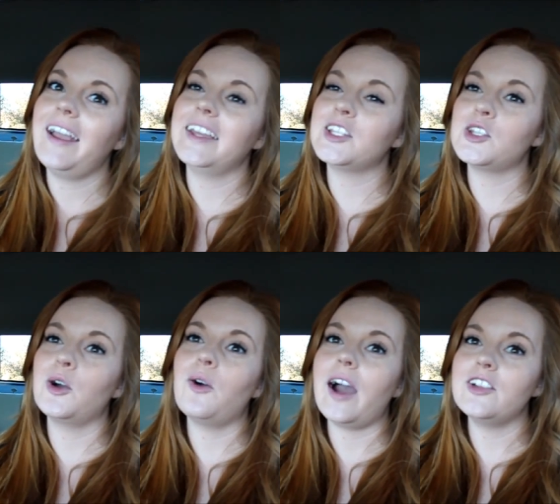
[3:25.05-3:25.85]
And
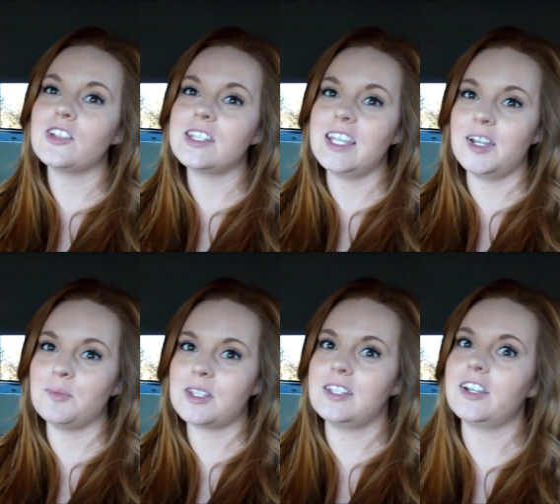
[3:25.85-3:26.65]
so I just see him
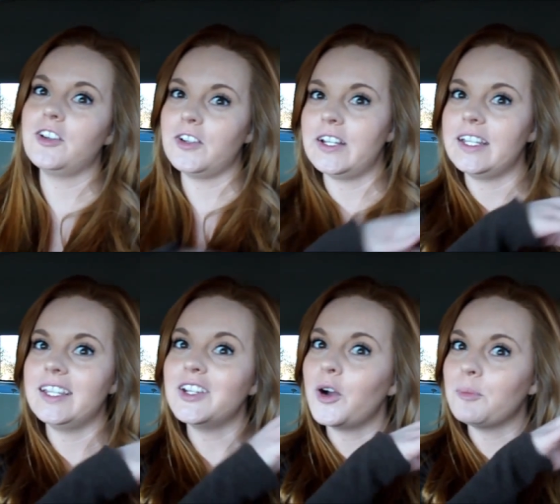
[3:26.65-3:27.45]
snickering, you know,